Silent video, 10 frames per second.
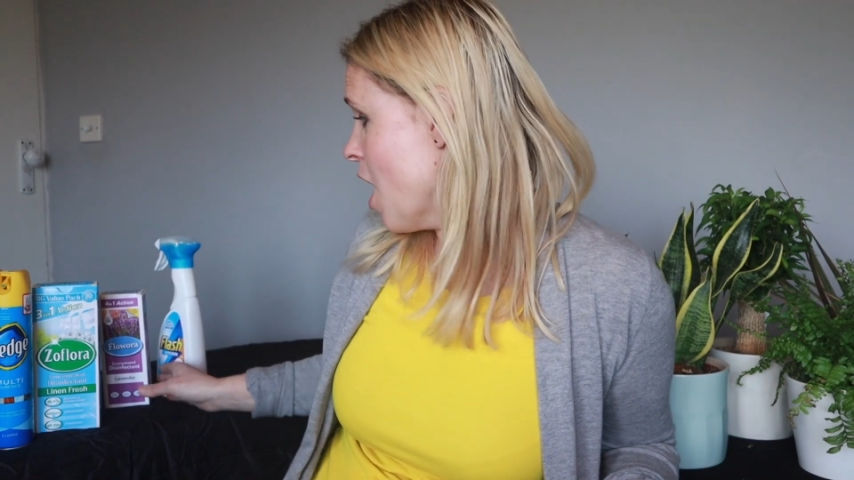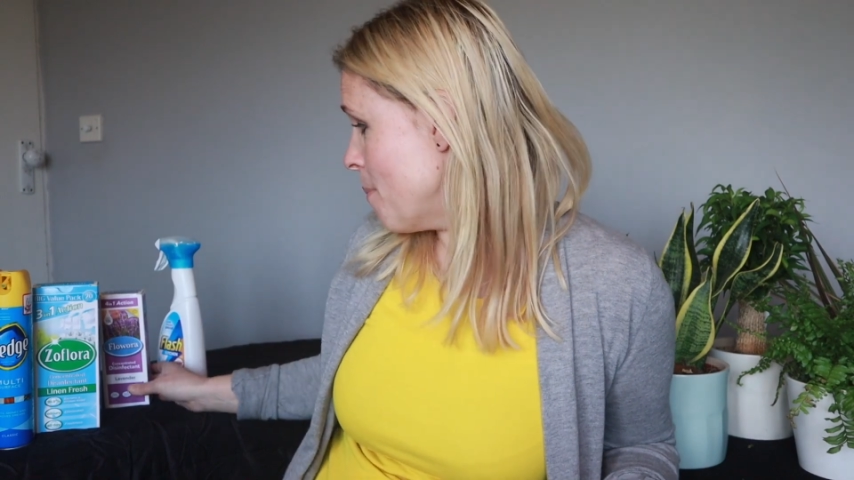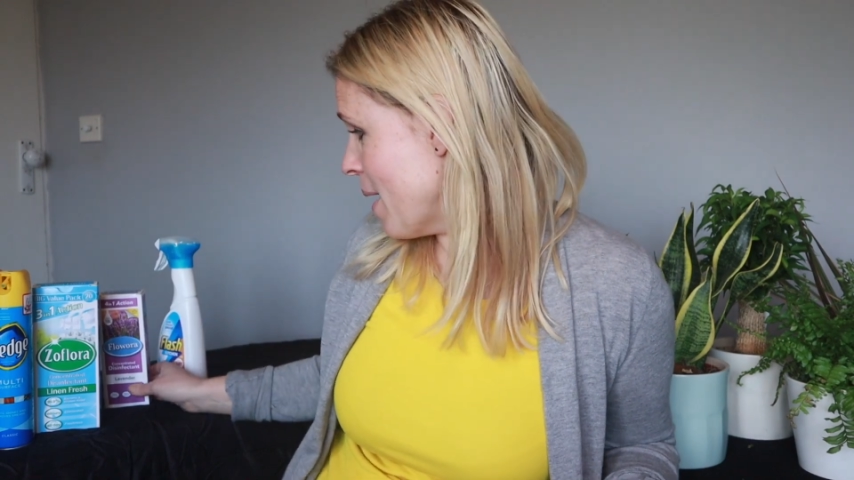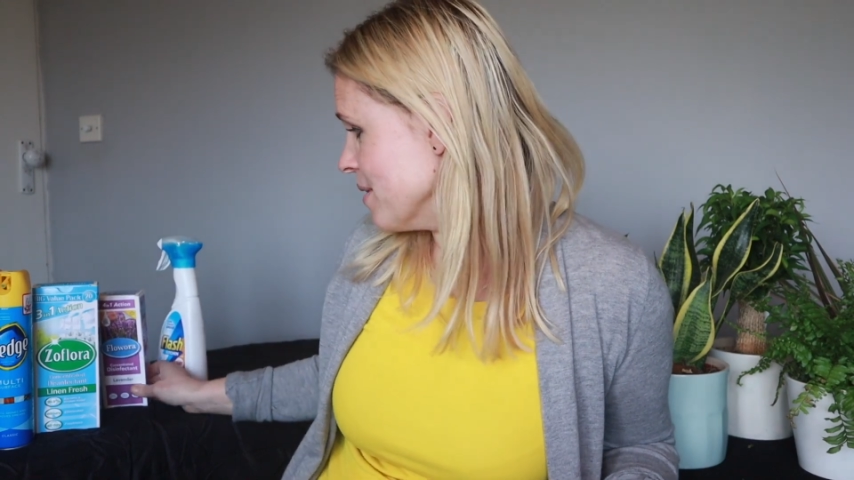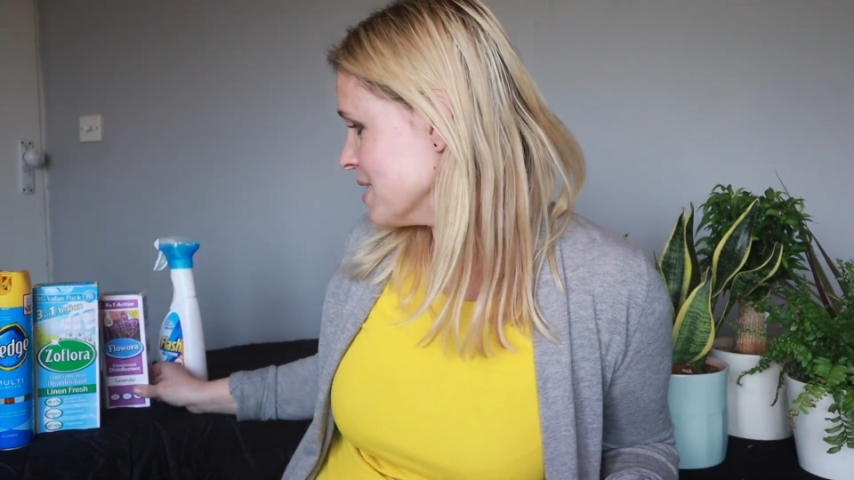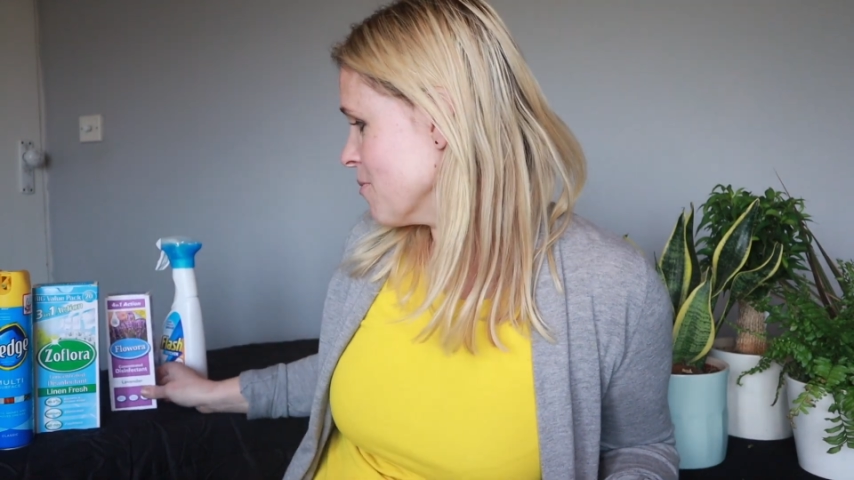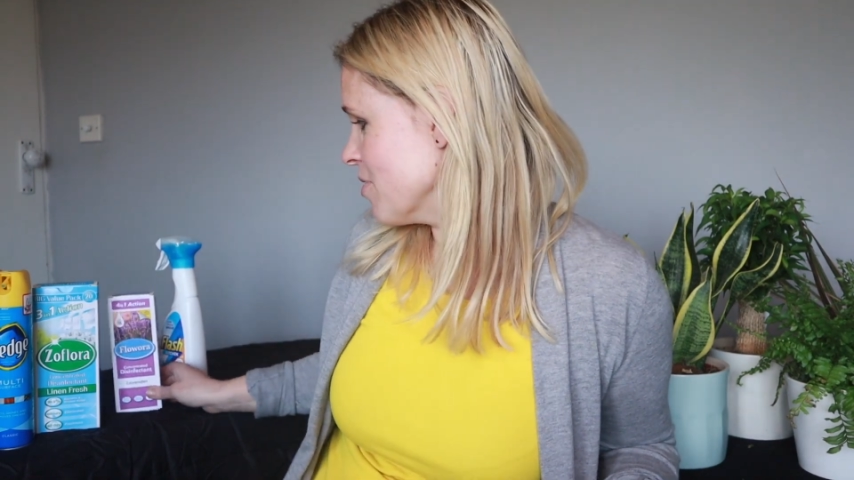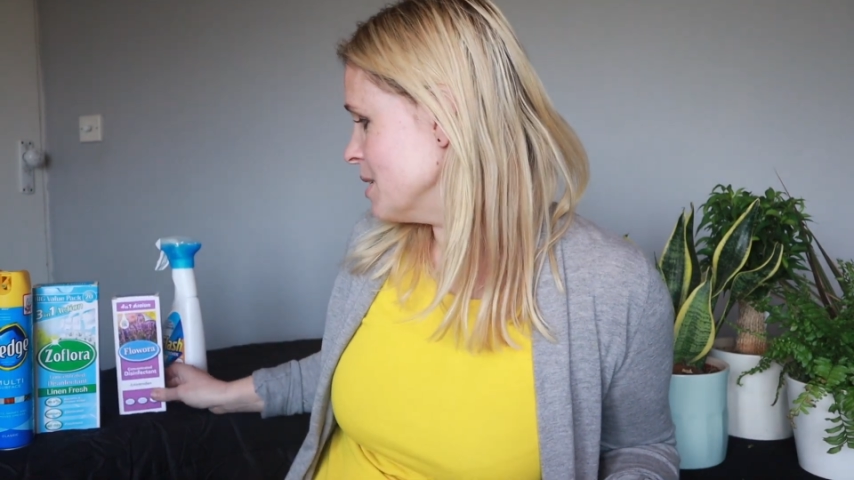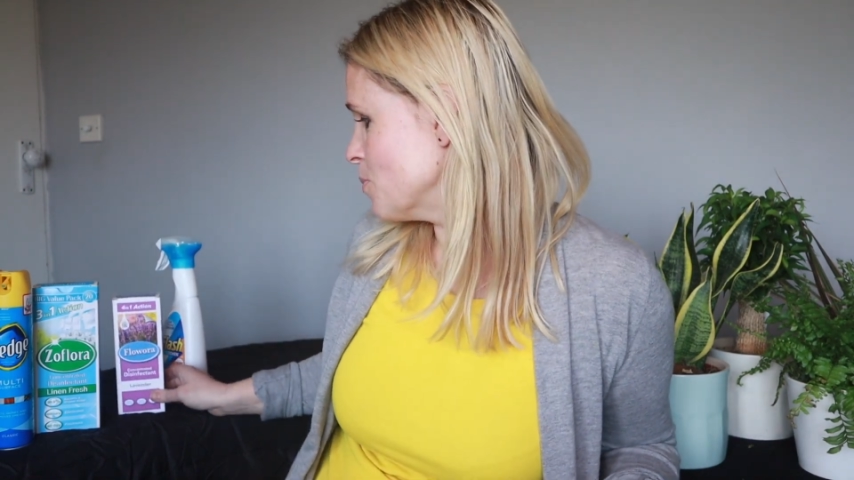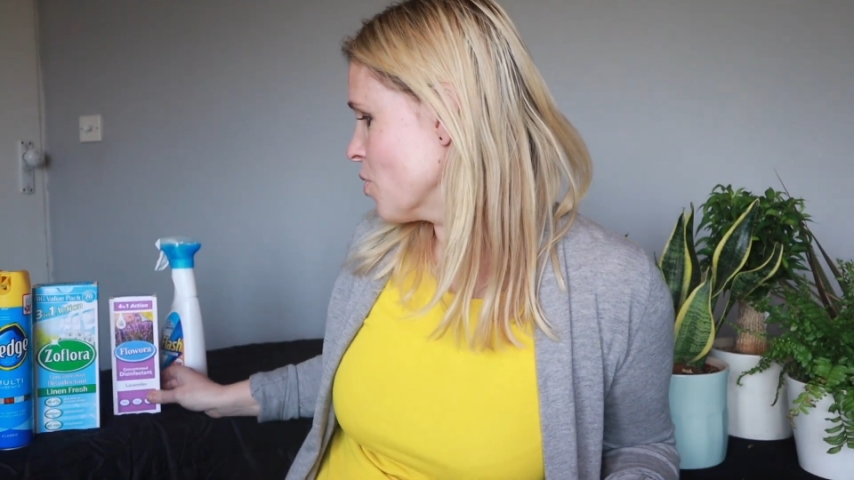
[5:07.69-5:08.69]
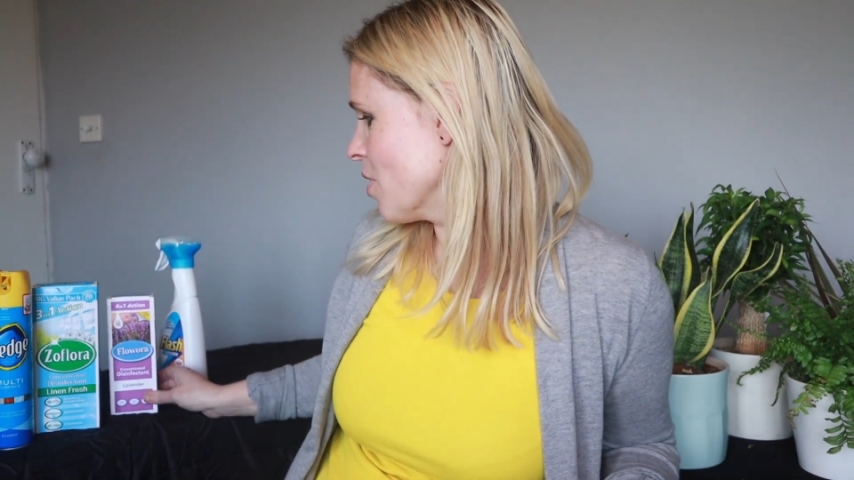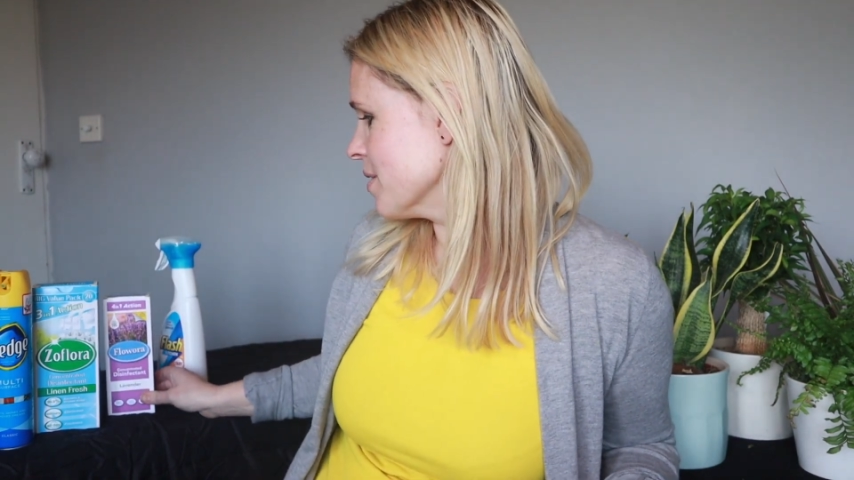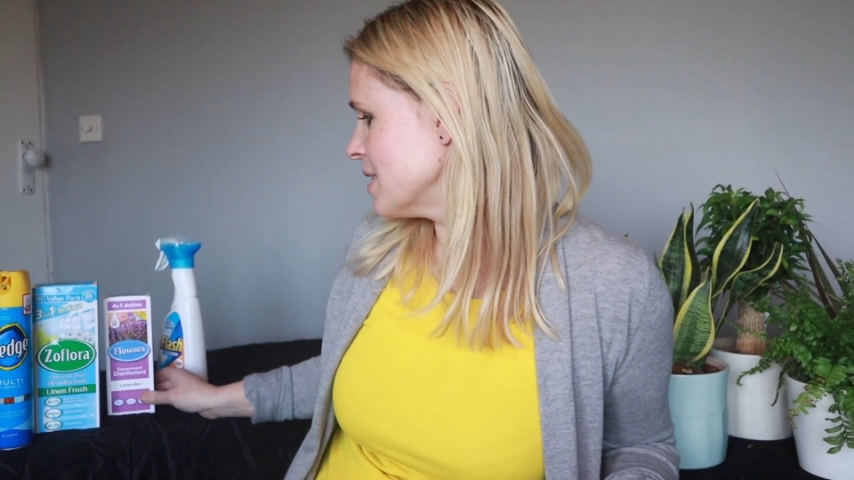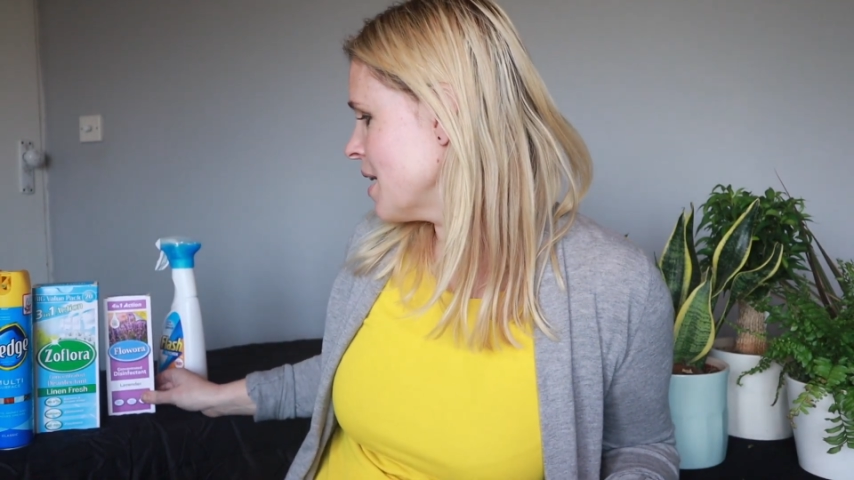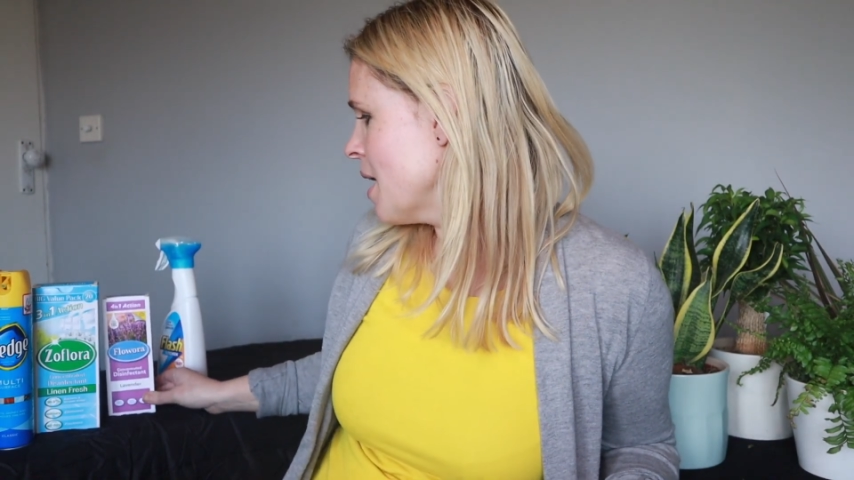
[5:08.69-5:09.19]
about some of these
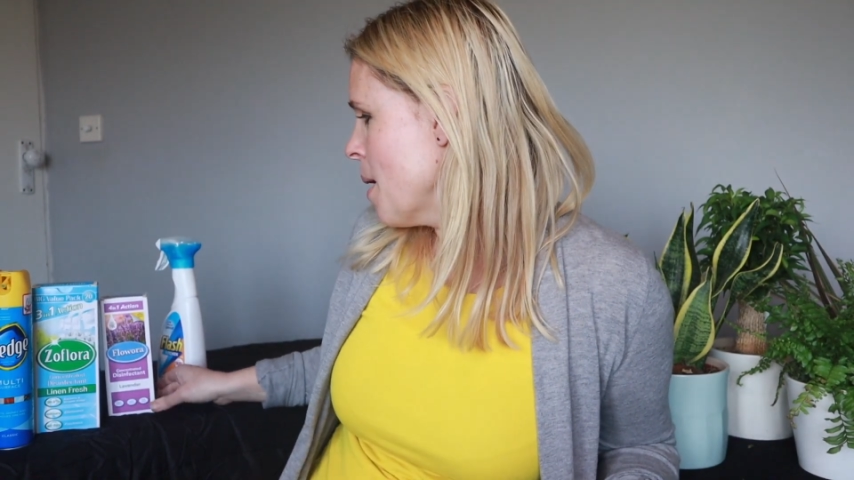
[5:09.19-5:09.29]
products.